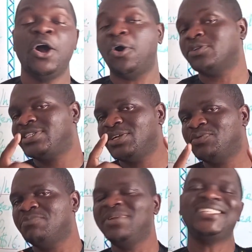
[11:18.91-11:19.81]
Until
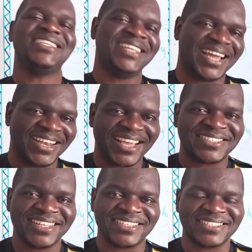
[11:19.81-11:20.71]
we meet in our
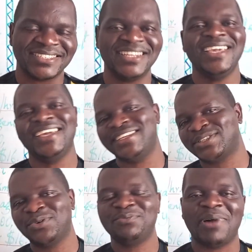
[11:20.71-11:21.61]
next lesson, it is
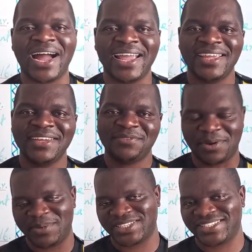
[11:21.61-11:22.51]
goodbye
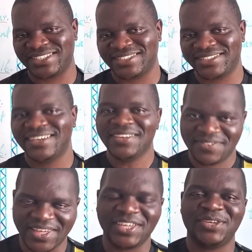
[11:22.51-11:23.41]
from us.
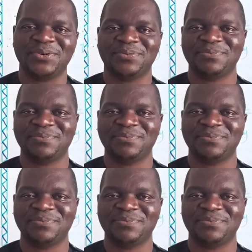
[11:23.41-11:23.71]
Thank you.